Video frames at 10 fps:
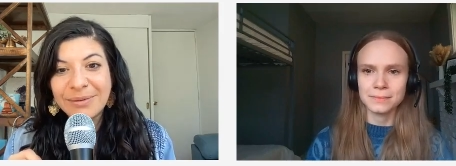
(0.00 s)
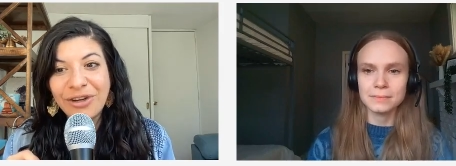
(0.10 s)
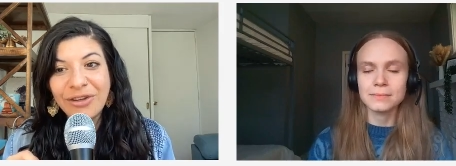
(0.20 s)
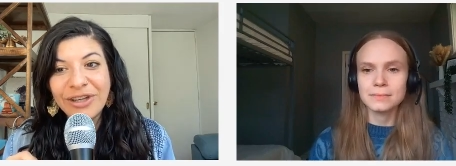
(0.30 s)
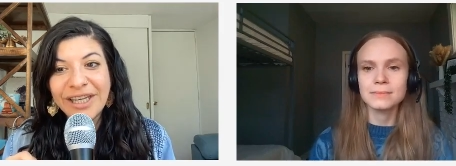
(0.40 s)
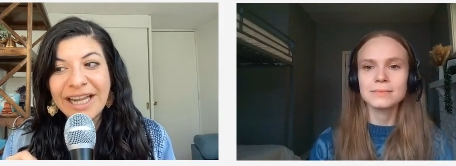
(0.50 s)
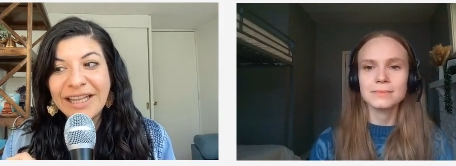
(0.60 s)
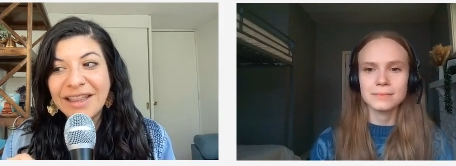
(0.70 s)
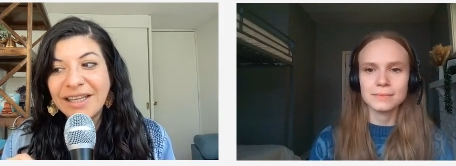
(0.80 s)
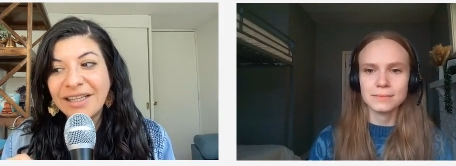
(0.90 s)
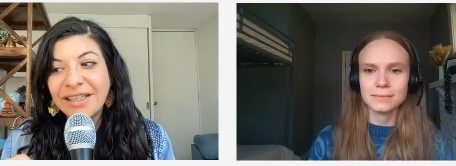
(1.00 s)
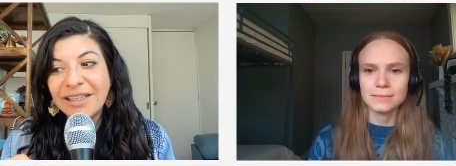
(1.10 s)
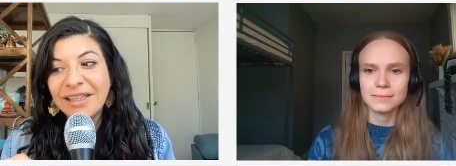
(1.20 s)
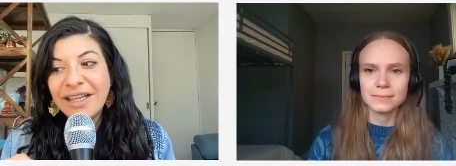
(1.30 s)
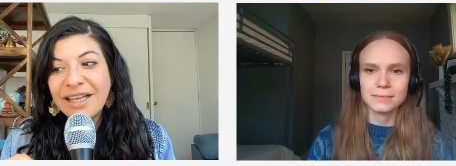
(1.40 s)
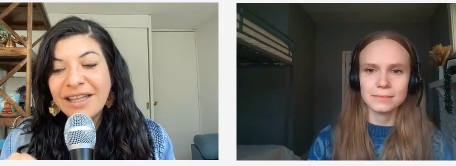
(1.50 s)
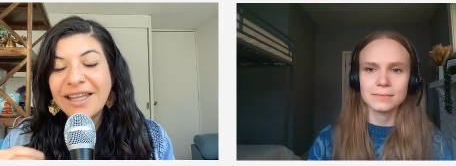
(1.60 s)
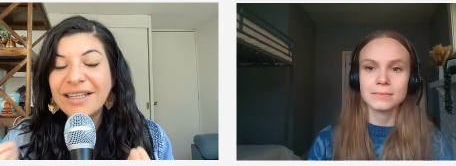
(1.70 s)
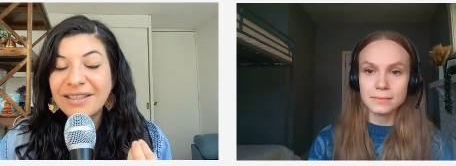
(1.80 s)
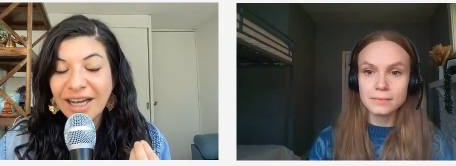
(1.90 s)
Speaker 1: where you're looking at the
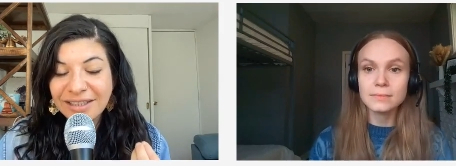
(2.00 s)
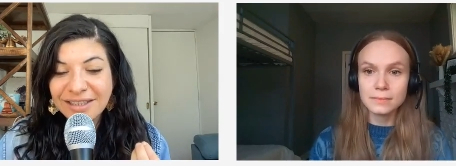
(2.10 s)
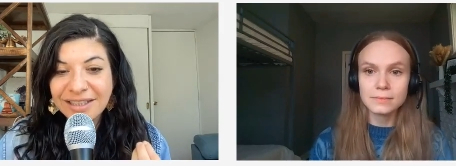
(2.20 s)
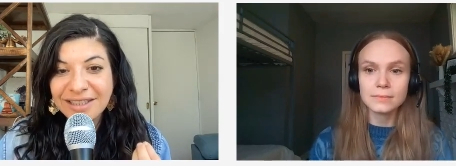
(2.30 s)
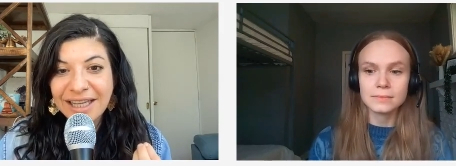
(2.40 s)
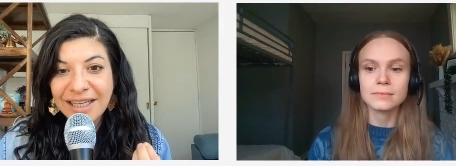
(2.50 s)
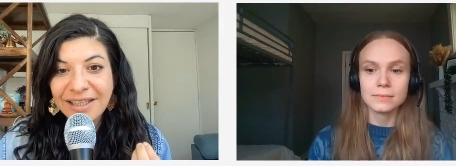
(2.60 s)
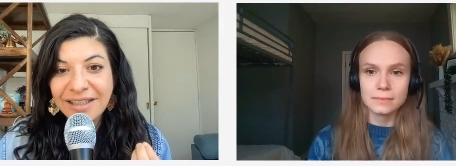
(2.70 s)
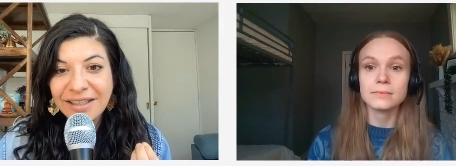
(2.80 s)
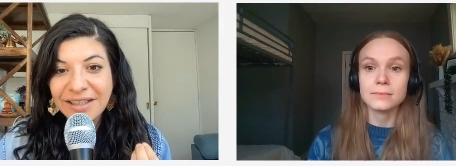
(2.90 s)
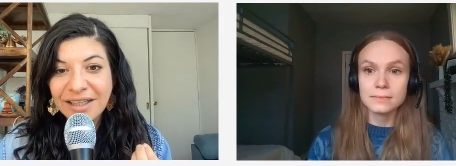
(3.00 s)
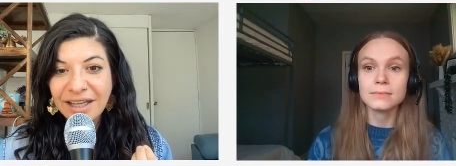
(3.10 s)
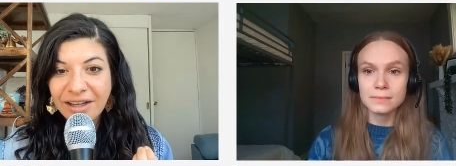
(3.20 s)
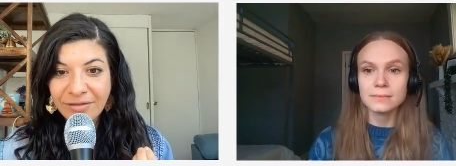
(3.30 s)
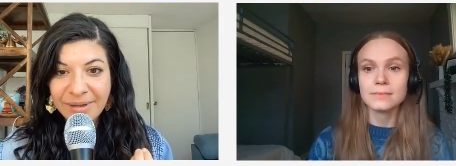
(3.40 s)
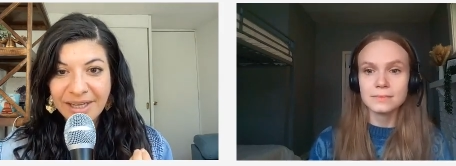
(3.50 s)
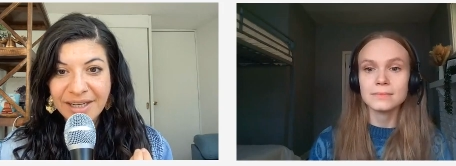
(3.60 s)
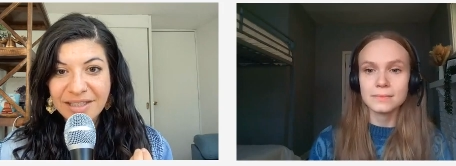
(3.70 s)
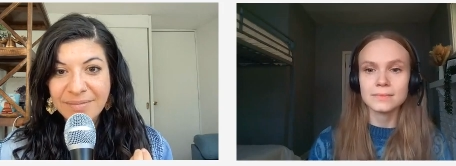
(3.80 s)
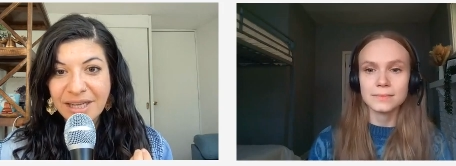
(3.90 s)
the exhausting side of being
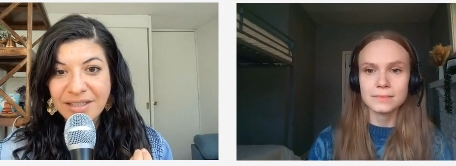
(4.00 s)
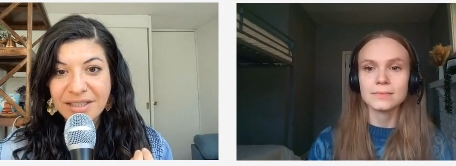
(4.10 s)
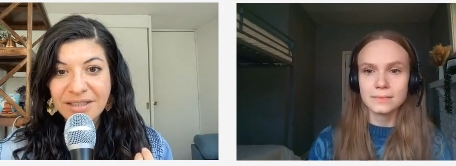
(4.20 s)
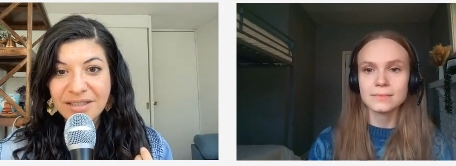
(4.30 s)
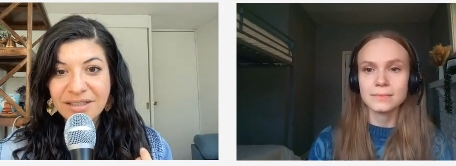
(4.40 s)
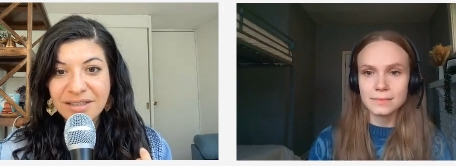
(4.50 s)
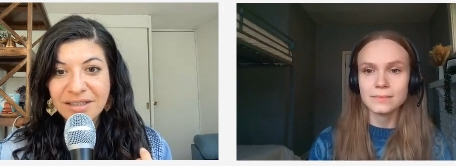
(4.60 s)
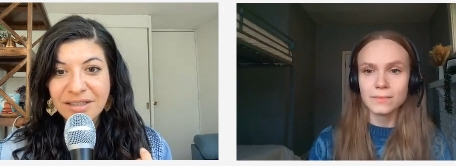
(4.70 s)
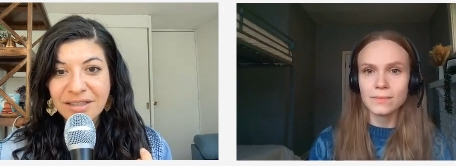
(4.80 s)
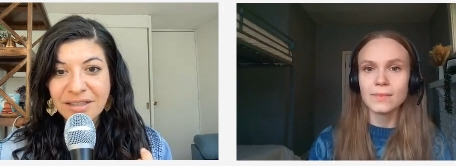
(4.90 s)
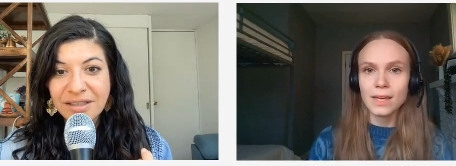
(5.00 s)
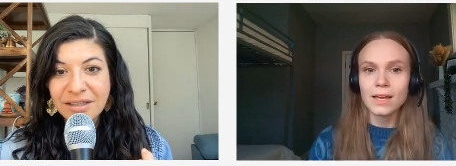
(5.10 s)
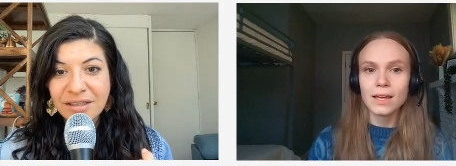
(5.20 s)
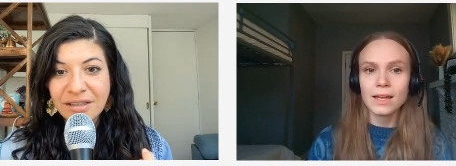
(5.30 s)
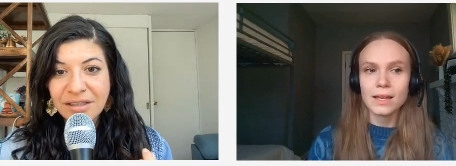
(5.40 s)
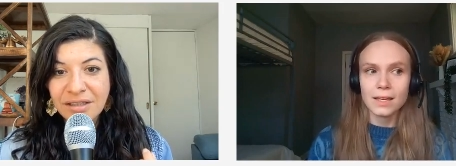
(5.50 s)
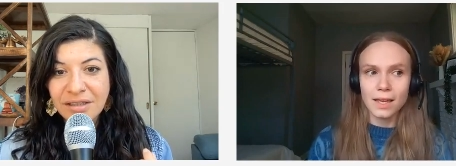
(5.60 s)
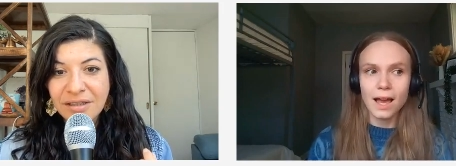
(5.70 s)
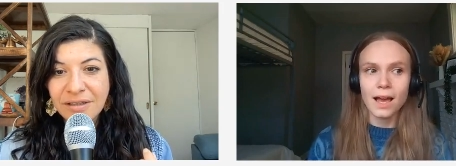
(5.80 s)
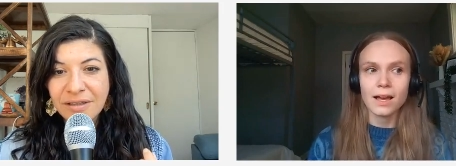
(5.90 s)
independent.
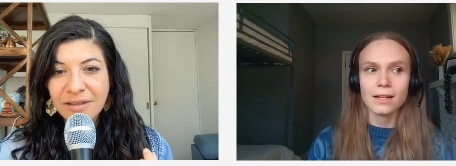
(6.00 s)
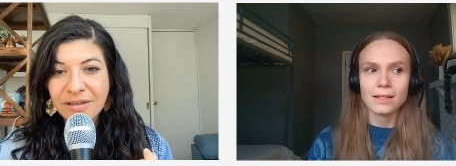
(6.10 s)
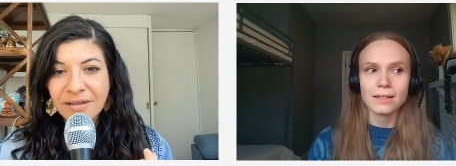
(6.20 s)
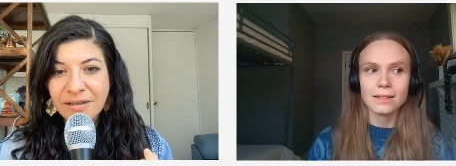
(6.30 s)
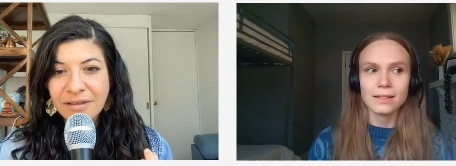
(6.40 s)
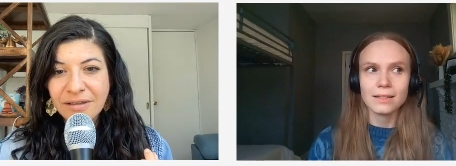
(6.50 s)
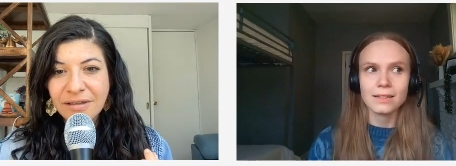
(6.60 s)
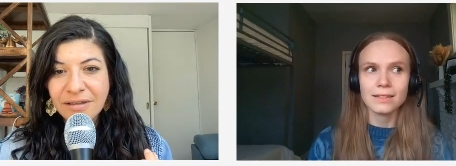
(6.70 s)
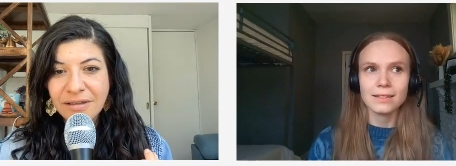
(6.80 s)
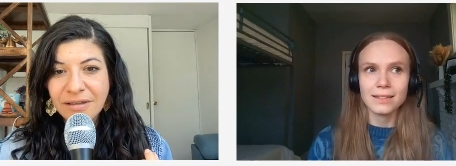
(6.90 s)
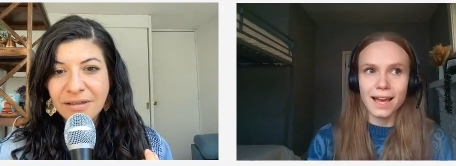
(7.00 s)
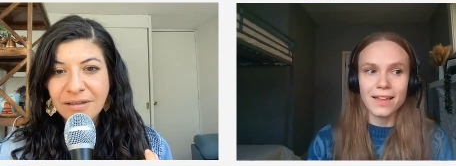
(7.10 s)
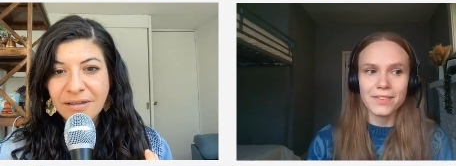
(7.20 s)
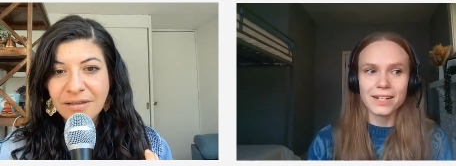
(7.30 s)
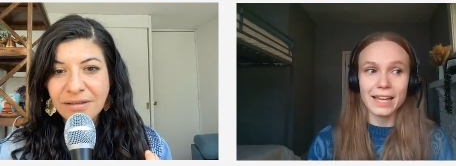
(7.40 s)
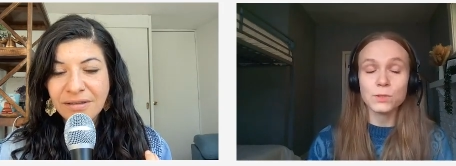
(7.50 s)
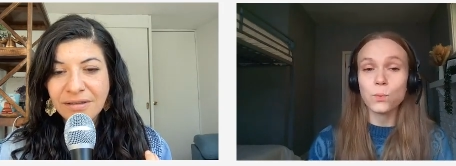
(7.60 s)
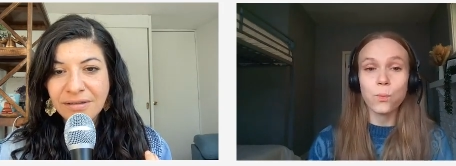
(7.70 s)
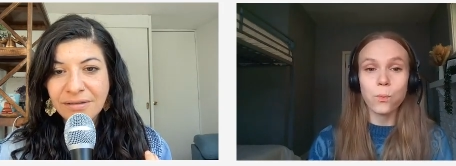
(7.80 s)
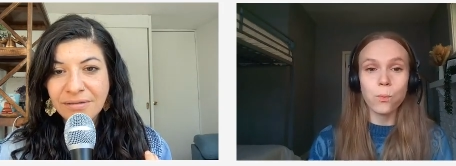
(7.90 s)
Speaker 2: Yeah. Yeah, that it's
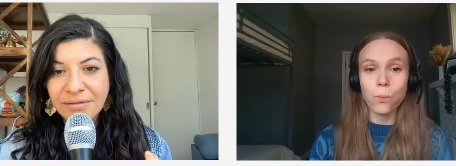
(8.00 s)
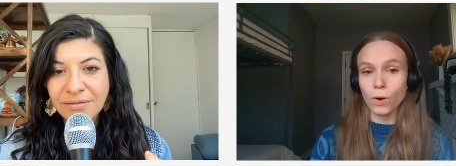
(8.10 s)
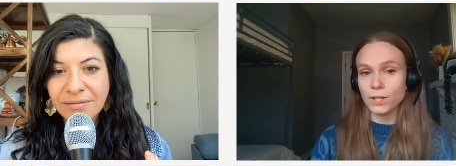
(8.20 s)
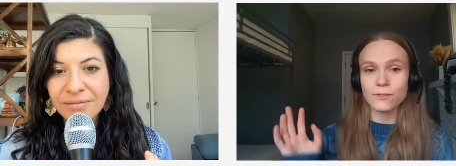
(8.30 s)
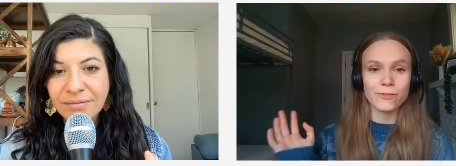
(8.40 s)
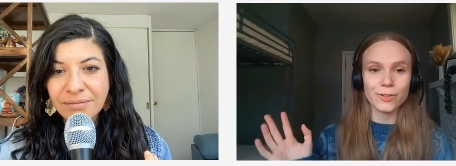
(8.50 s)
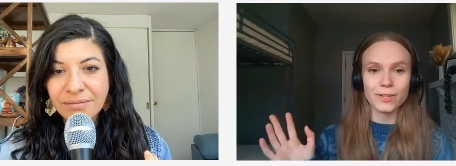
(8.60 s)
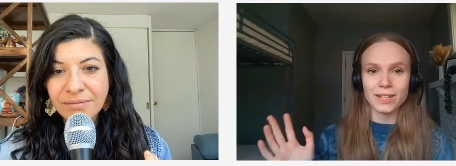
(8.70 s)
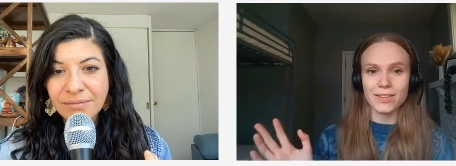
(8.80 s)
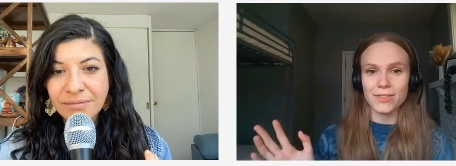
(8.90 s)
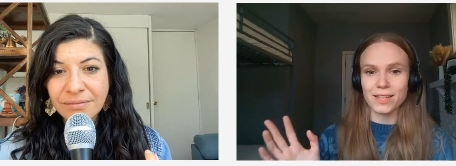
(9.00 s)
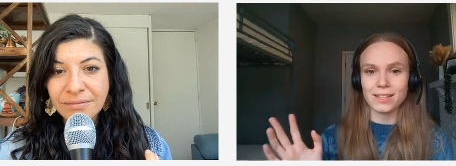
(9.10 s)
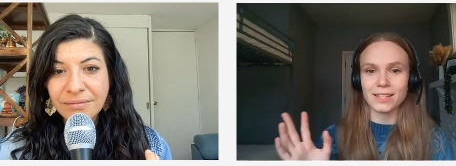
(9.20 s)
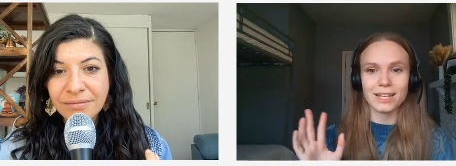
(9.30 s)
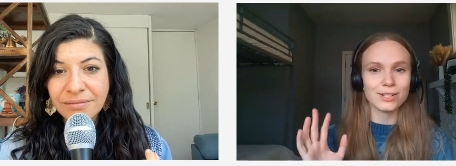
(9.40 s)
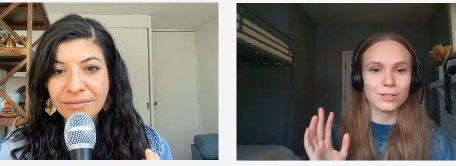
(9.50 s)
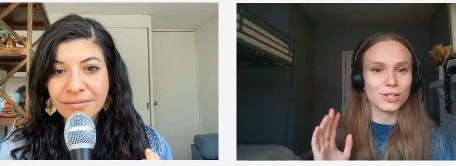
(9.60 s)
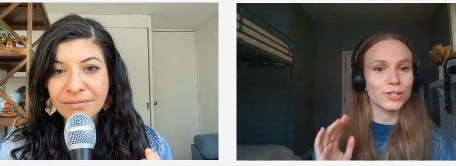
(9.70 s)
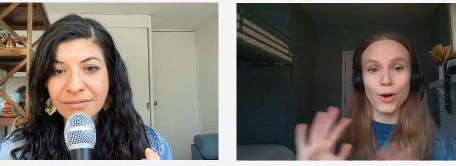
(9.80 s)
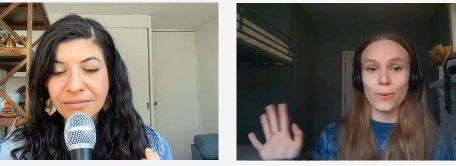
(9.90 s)
wonderful and that like
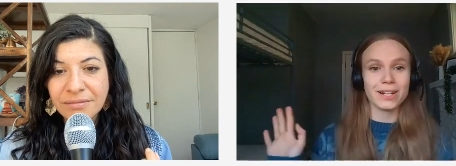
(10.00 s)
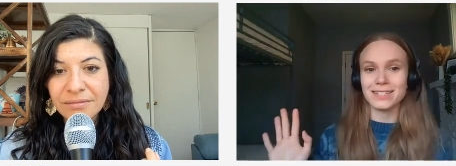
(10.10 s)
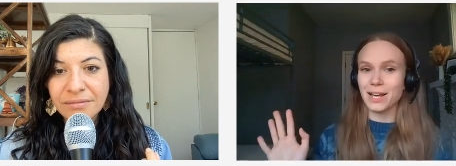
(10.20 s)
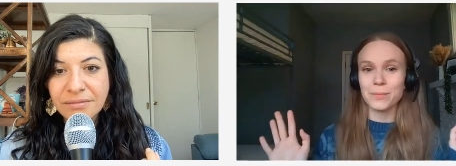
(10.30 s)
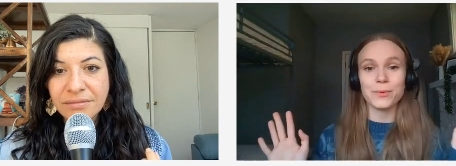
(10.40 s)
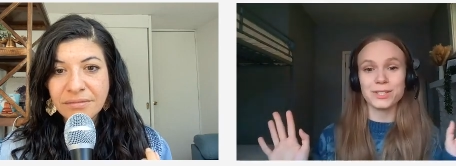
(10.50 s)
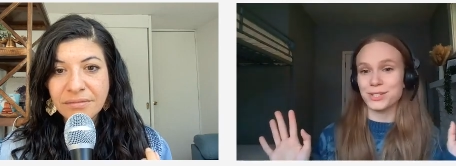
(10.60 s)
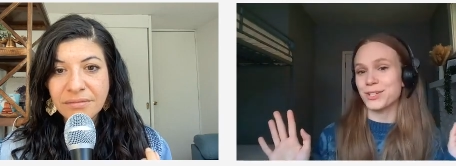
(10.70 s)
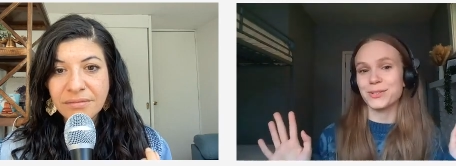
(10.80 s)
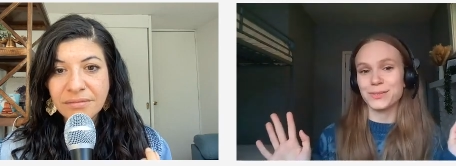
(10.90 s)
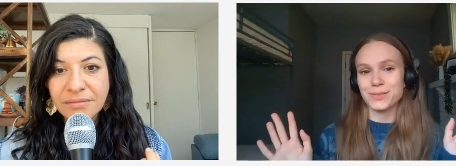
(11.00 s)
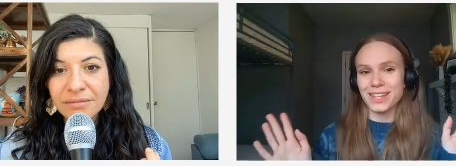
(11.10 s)
no one can tell me what to do.